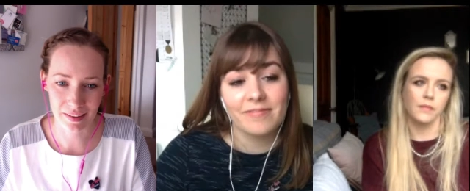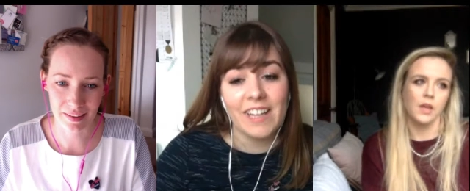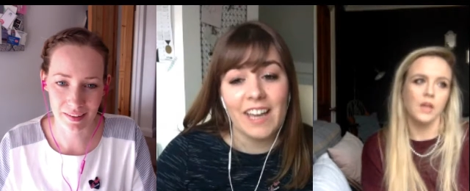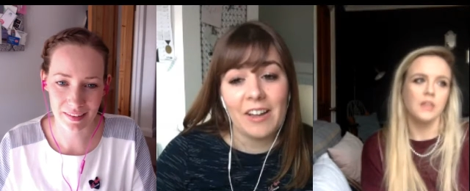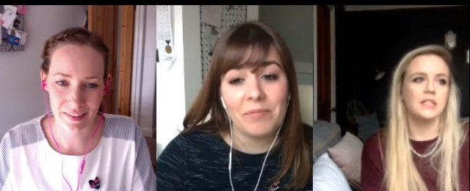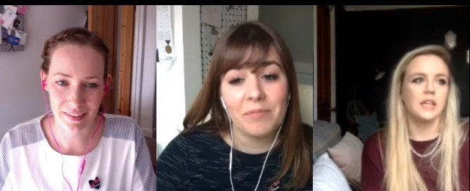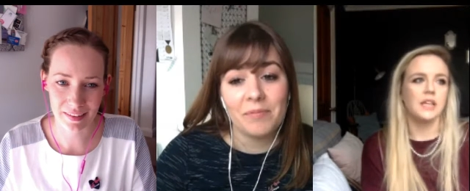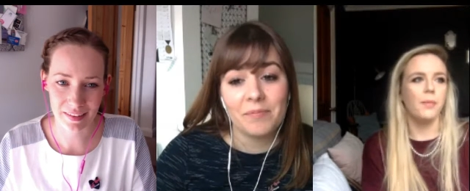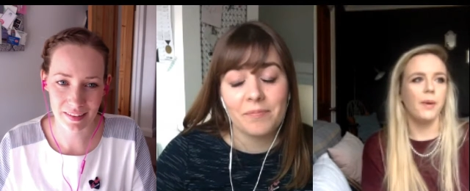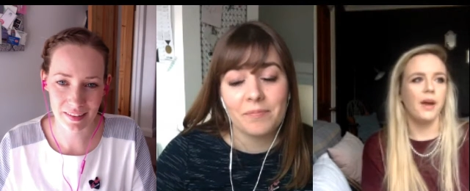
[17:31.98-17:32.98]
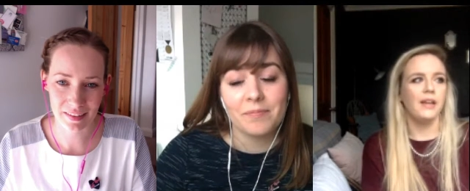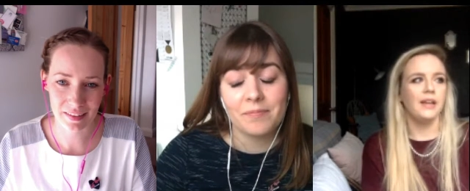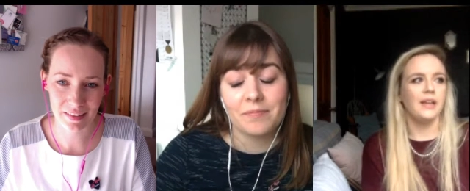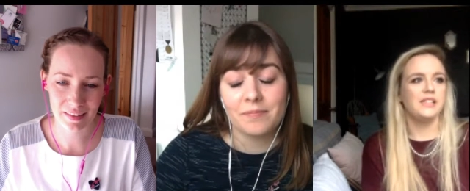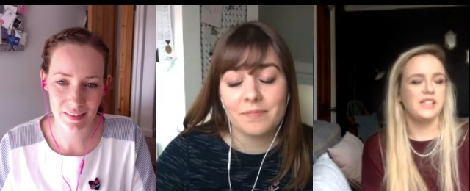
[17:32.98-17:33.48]
Speaker 1: Yeah. I
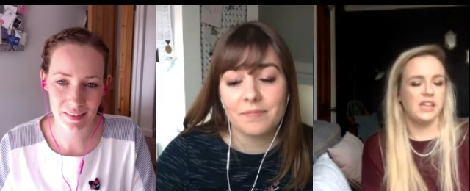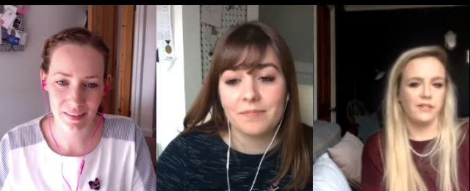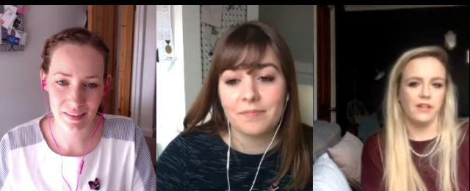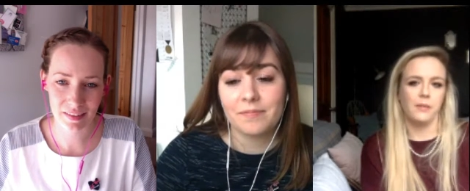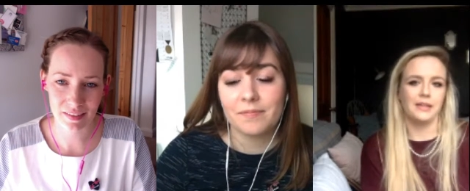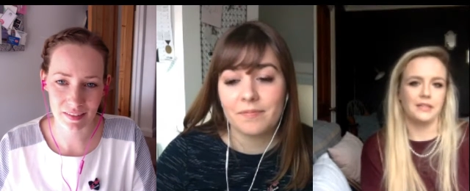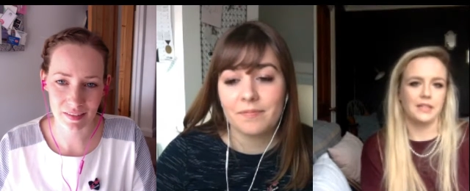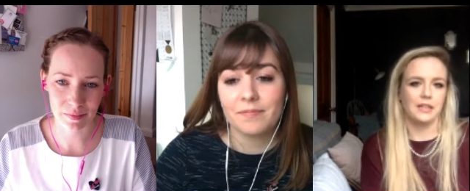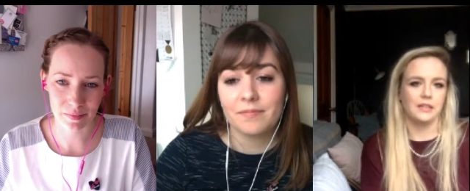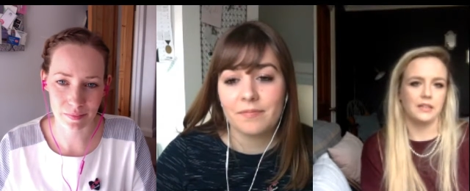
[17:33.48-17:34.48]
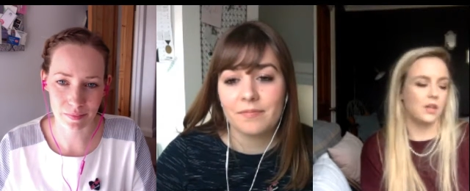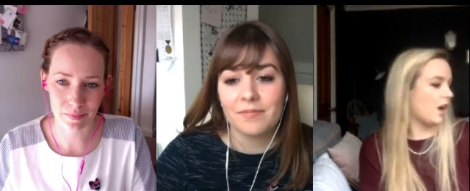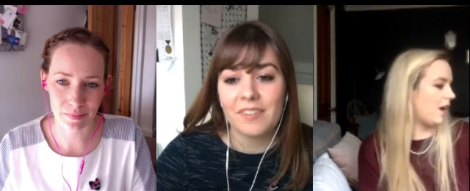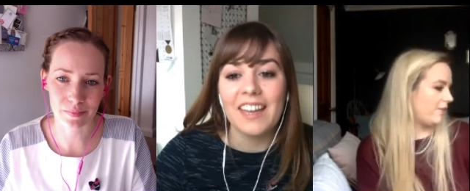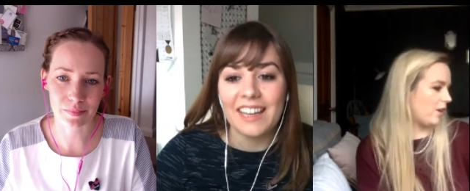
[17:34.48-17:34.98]
buy interior magazines.
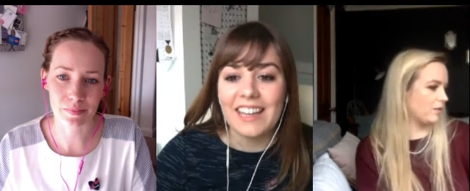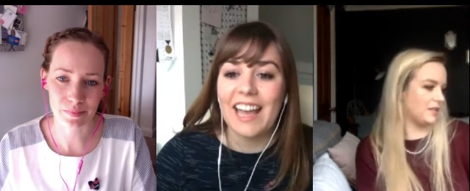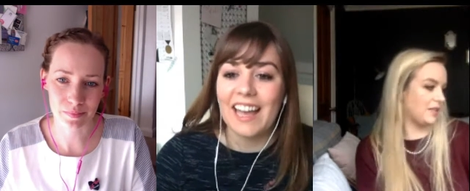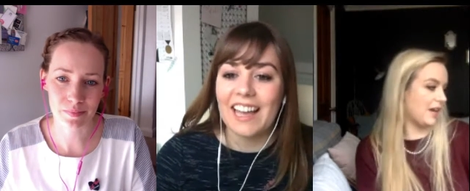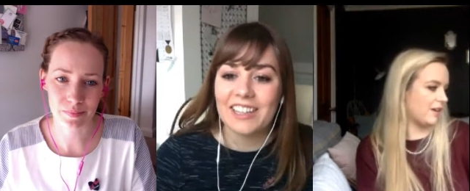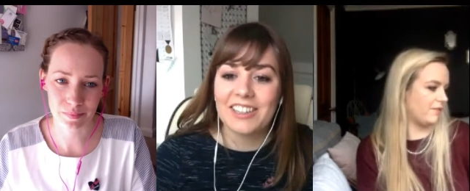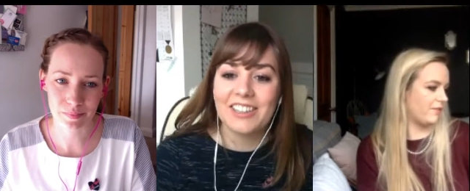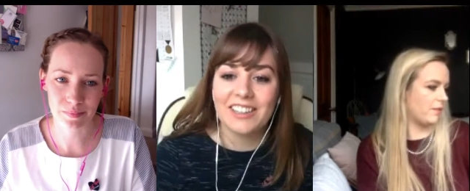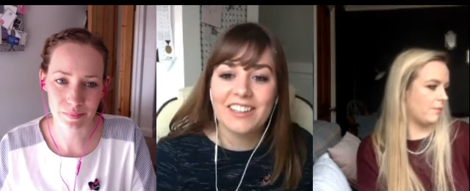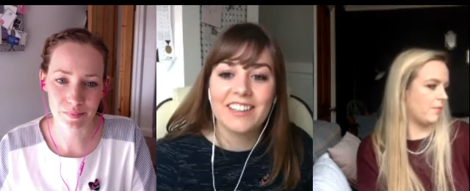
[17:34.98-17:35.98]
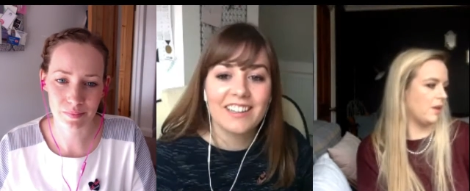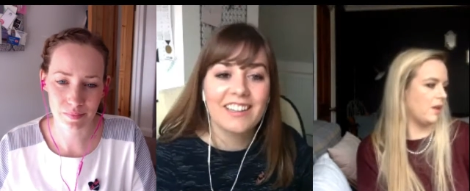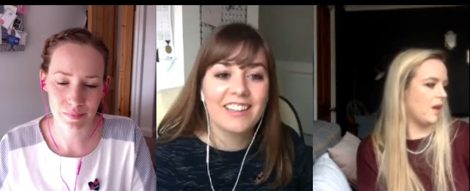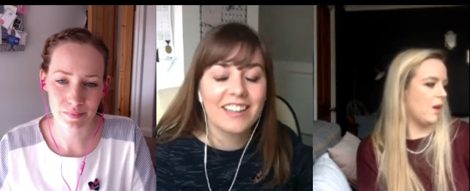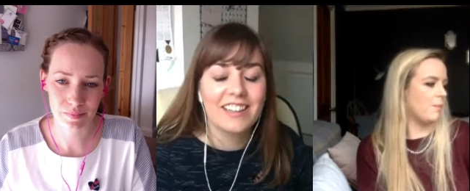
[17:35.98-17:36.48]
Like I have a mm, yeah. them.
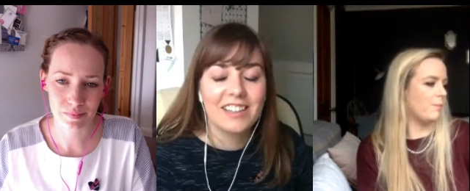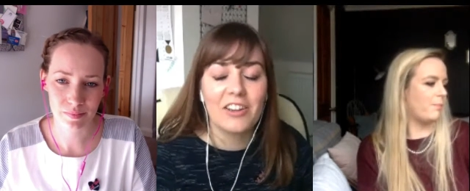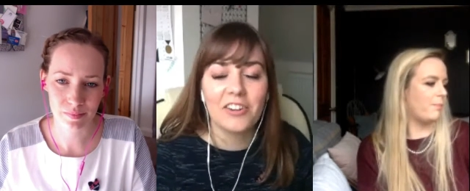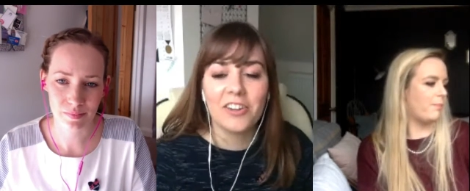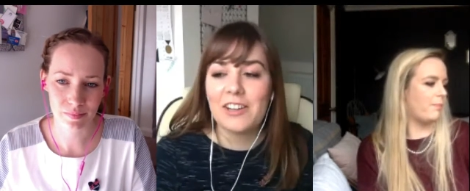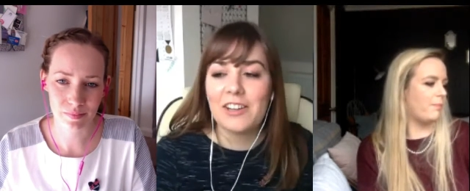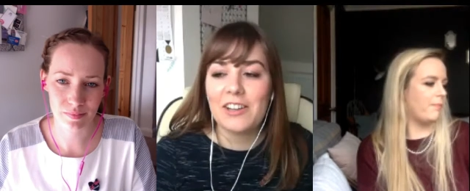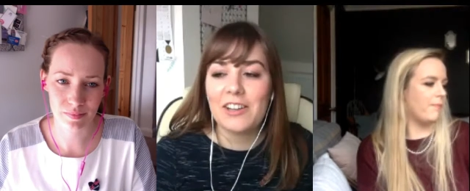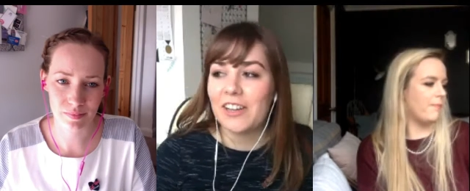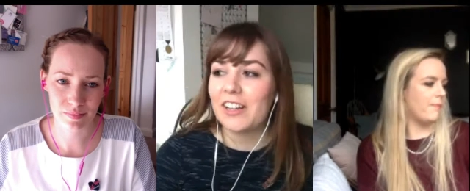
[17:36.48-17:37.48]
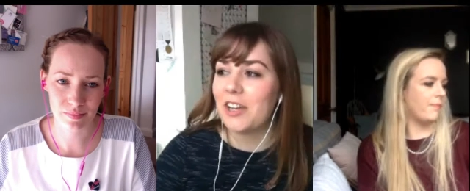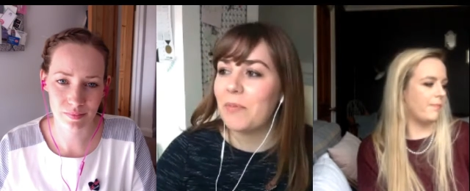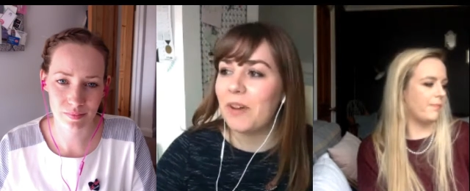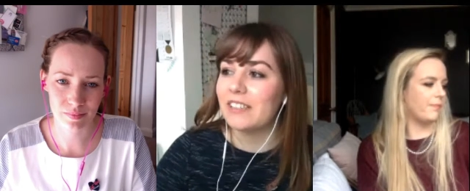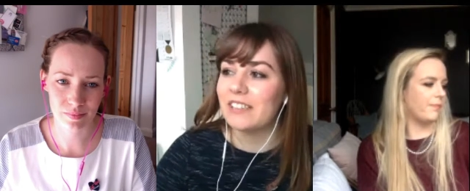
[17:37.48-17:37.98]
Speaker 2: No, good living I don't
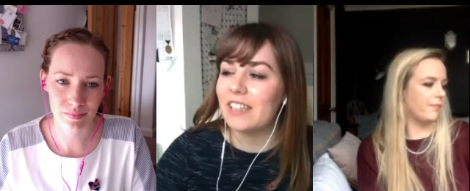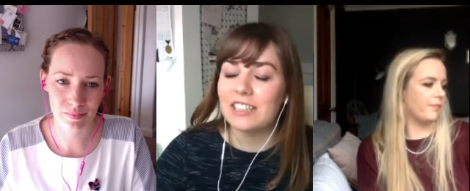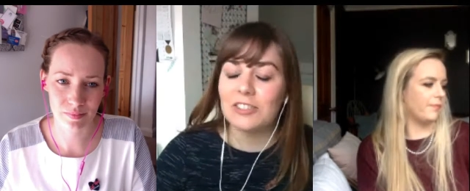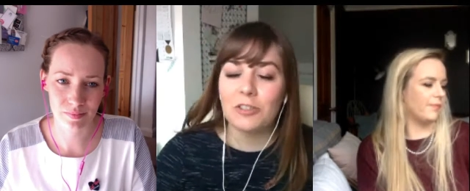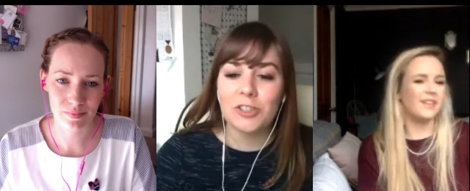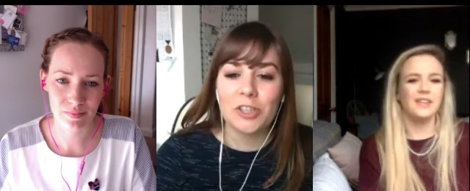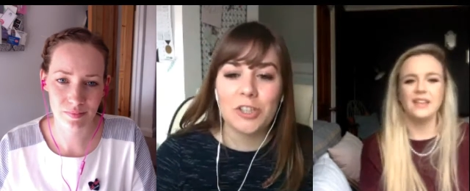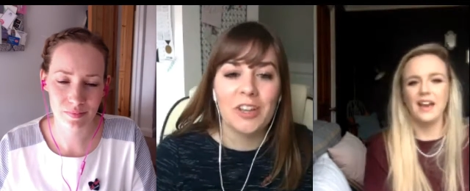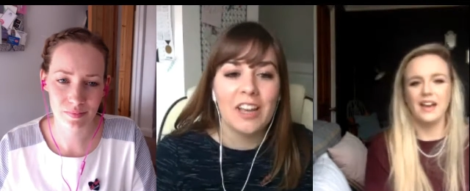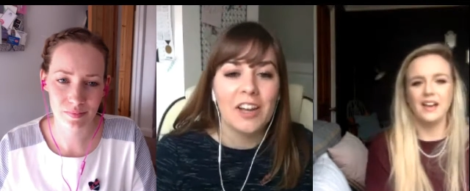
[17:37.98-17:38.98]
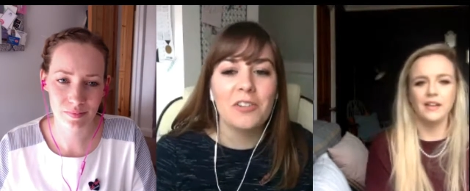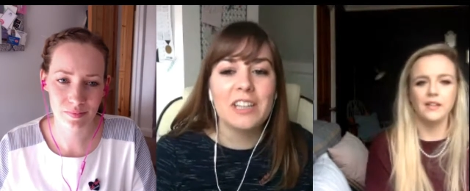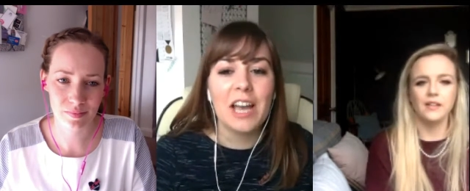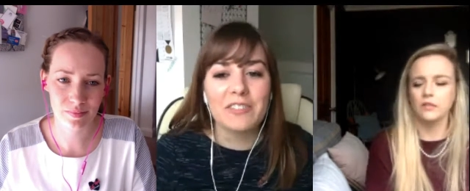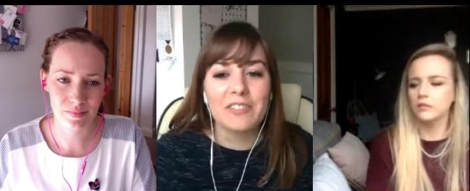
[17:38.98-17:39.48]
mind. And it's not too yeah. all
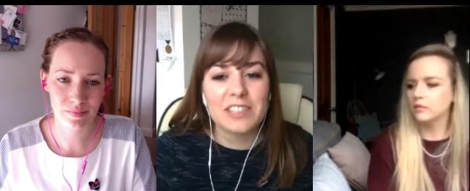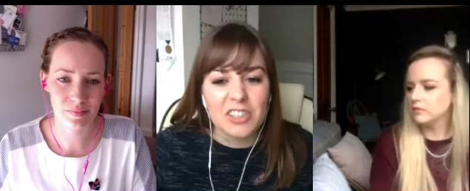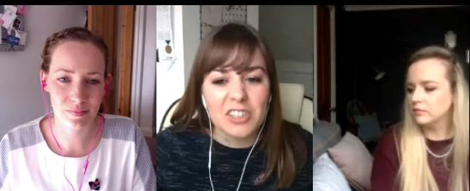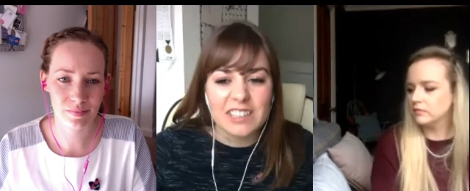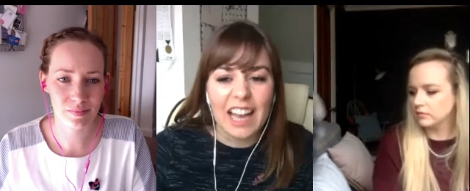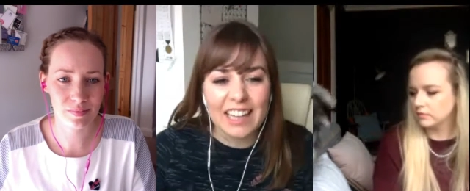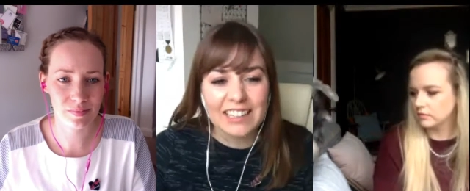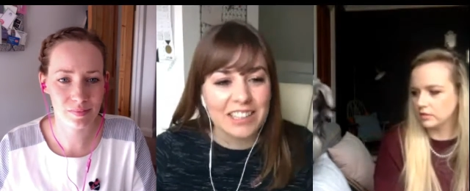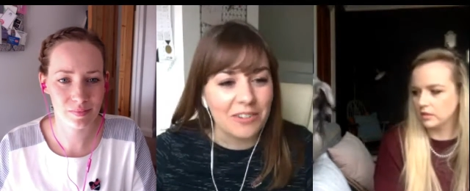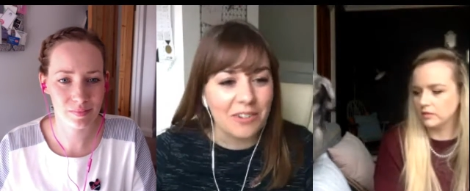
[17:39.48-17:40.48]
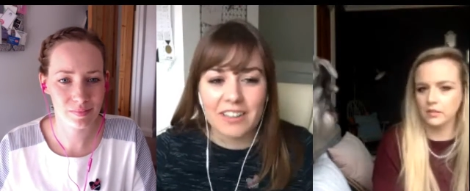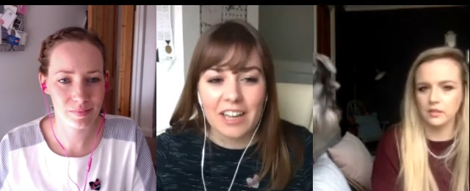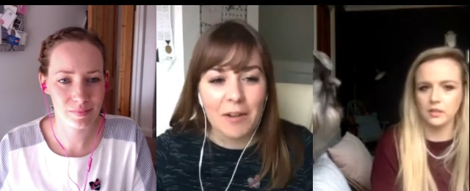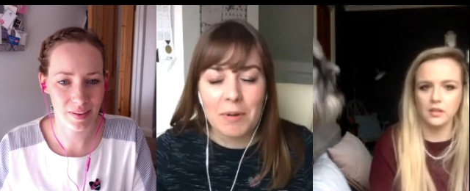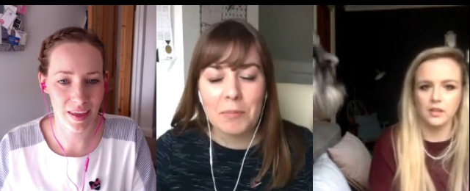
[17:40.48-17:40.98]
the others are just ads though, aren't they?
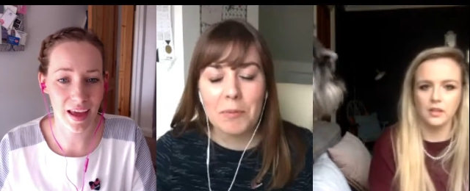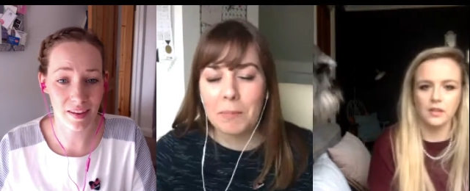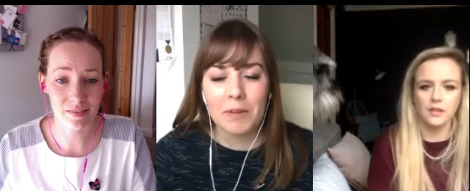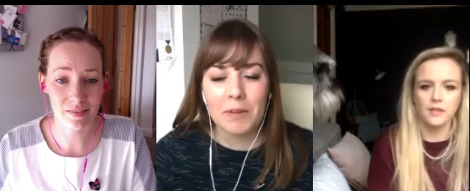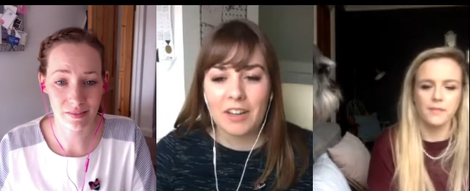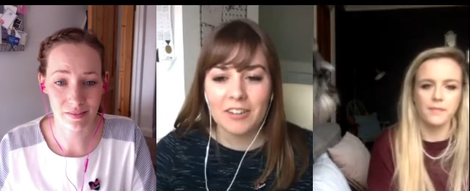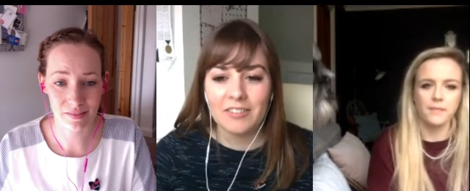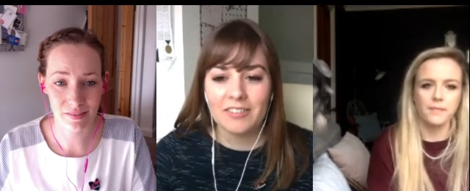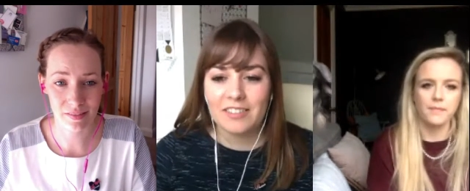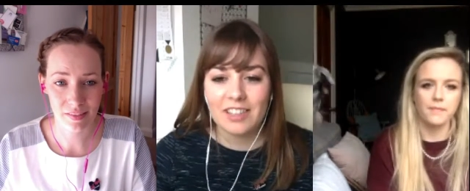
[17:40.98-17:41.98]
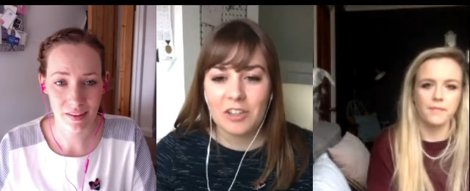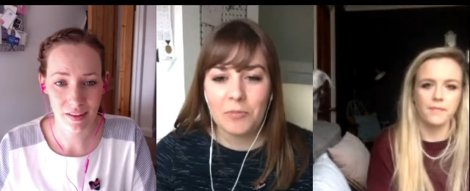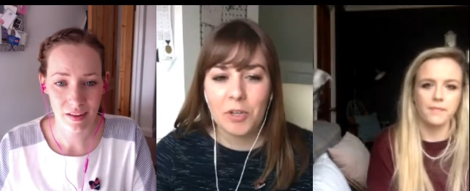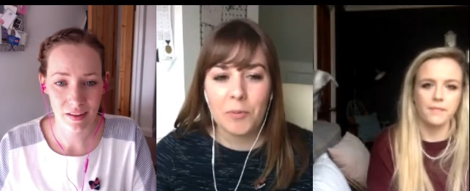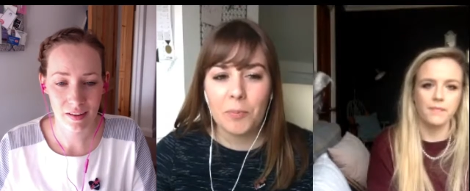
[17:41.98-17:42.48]
I remember yeah. you know you, you